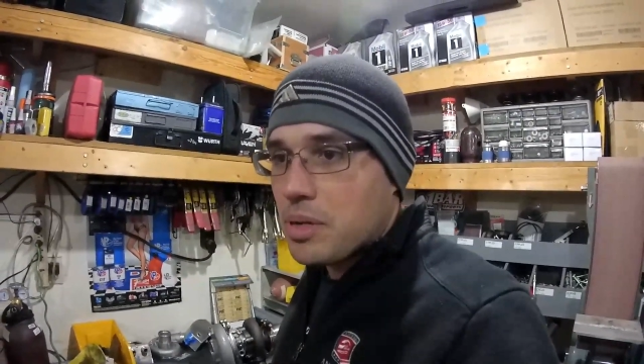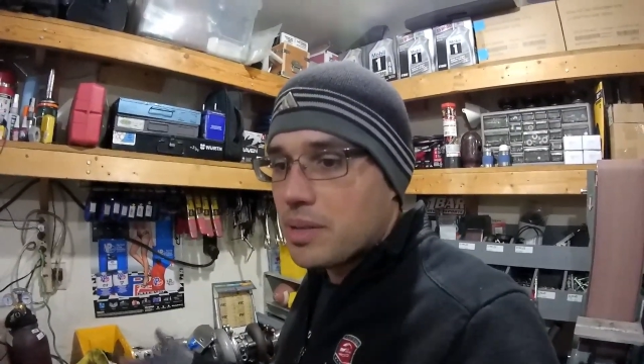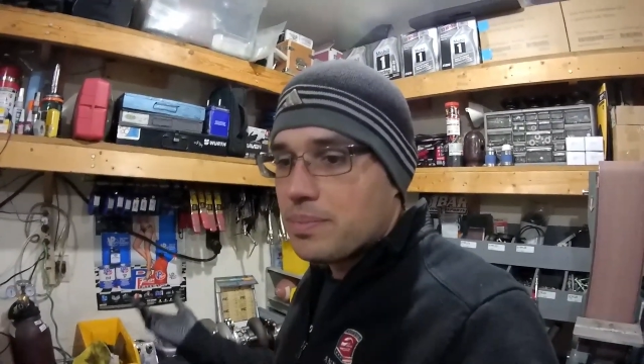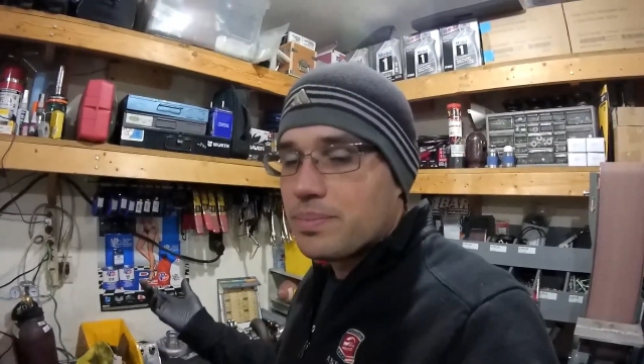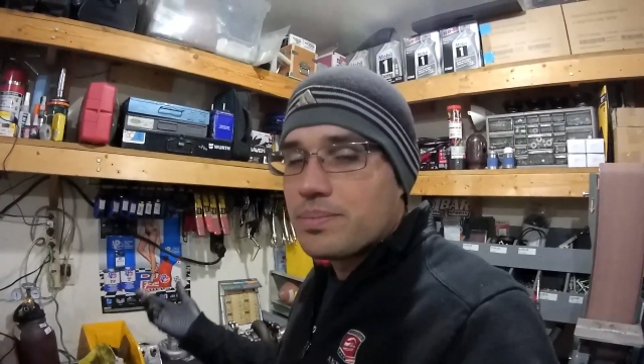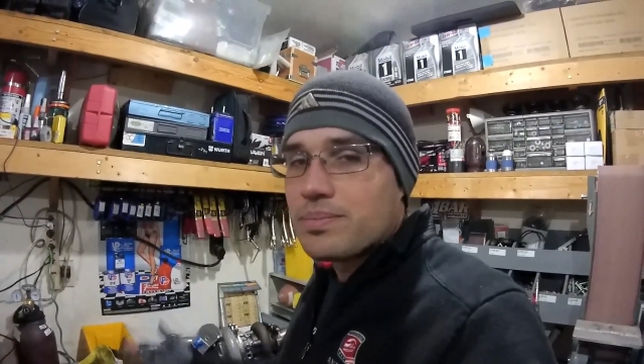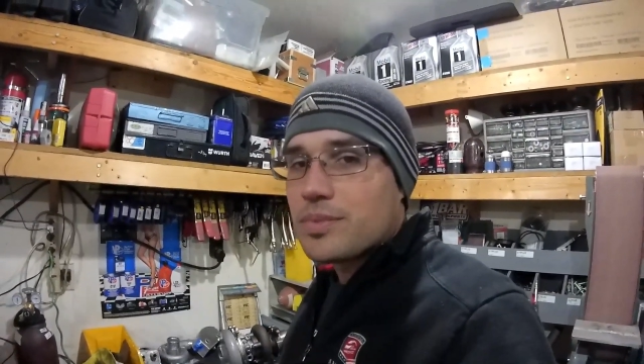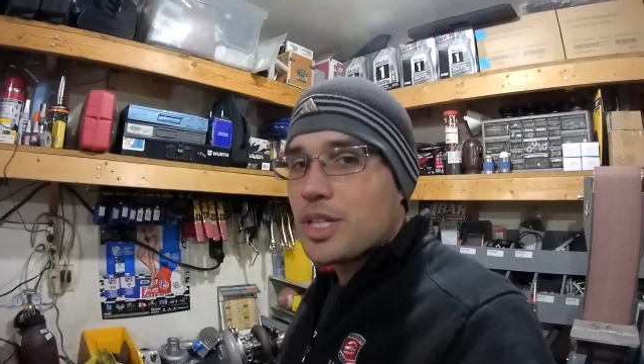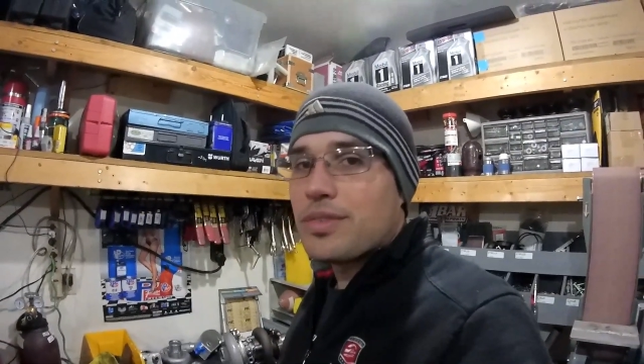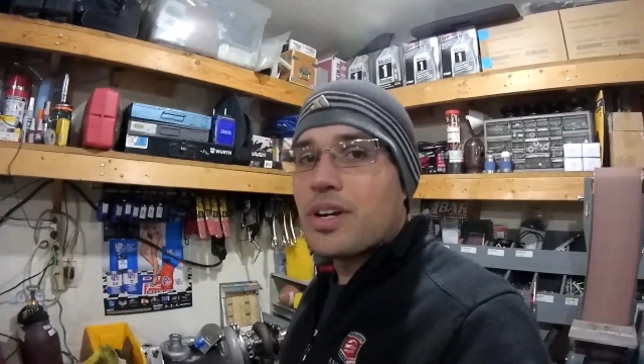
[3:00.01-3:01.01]
But
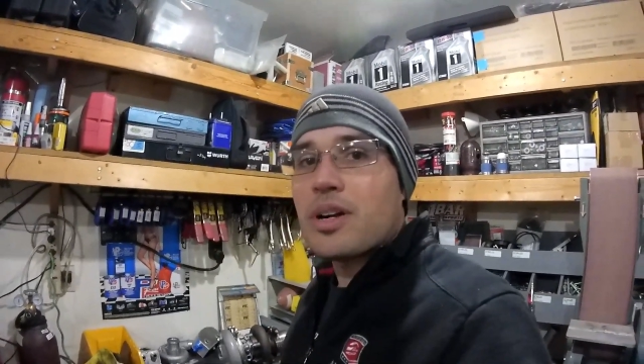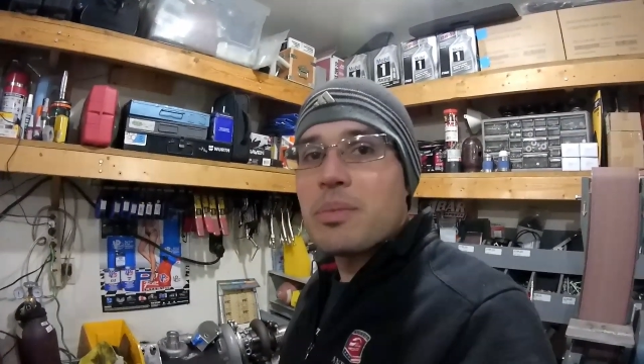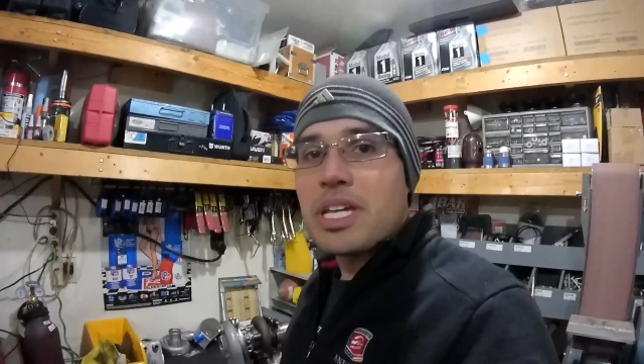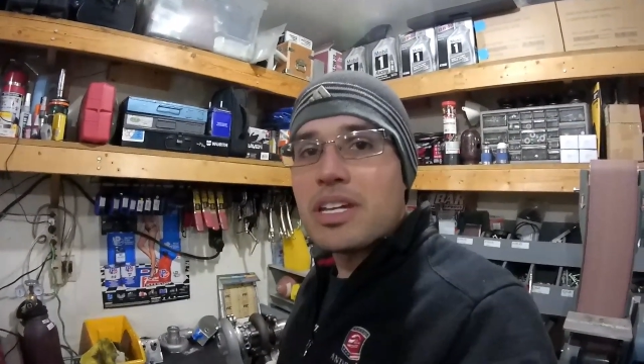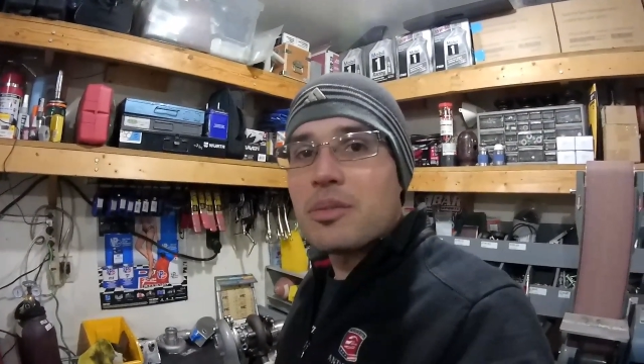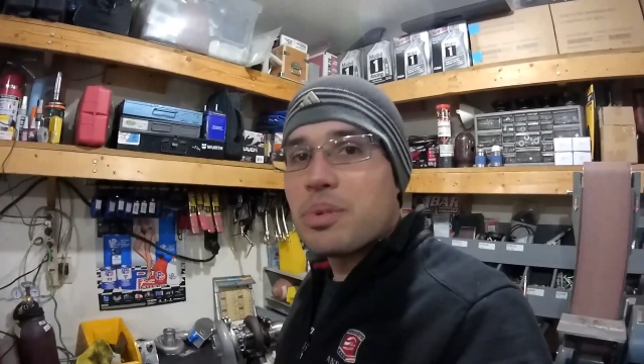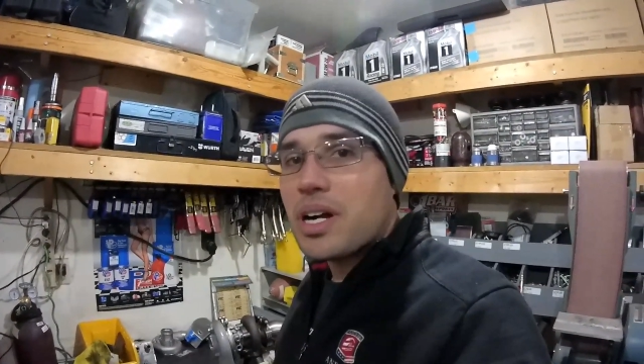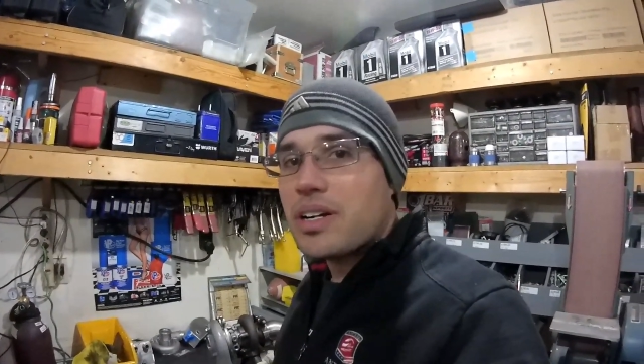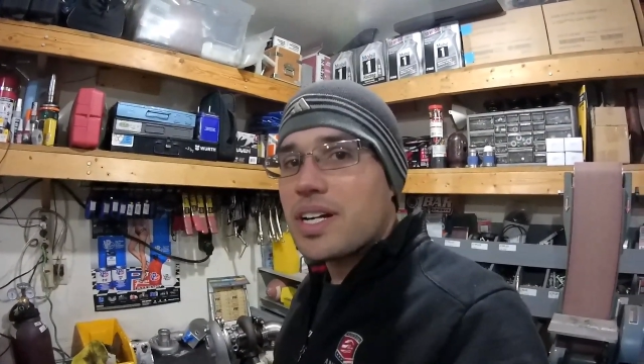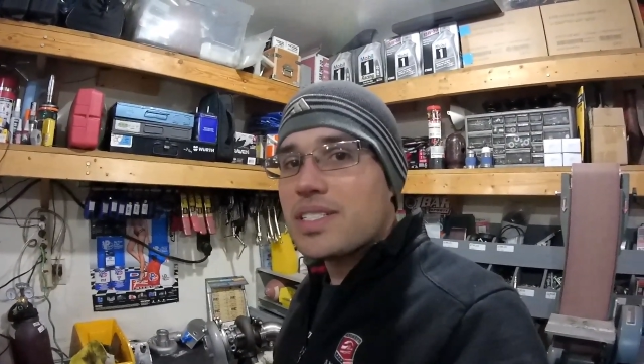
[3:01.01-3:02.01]
so far, making good
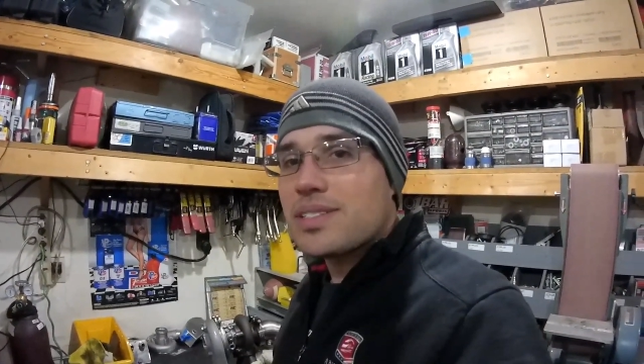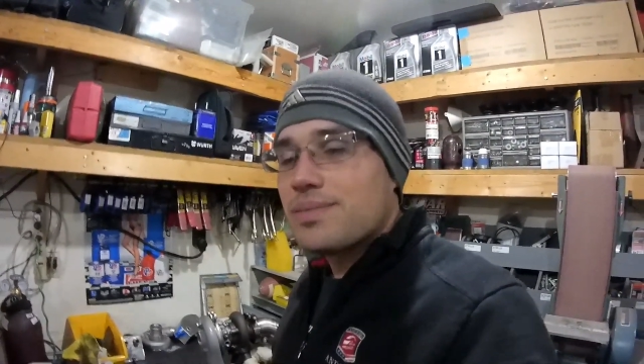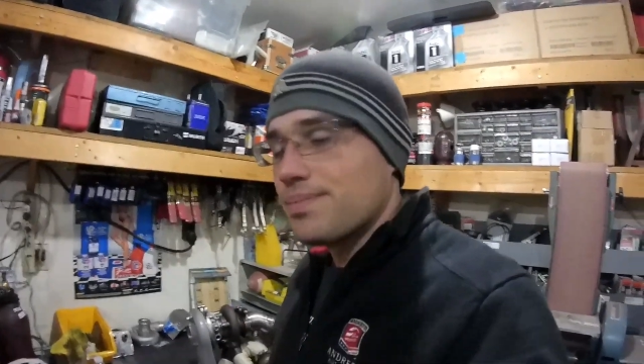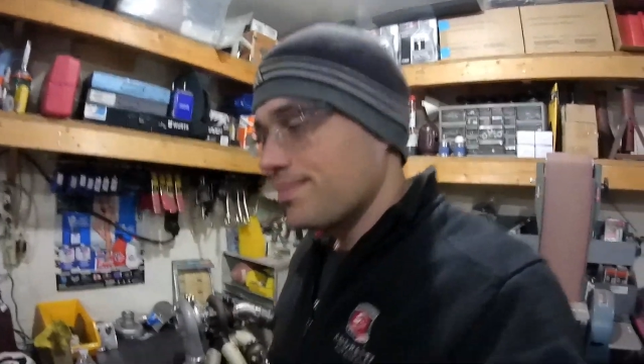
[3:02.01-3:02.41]
progress.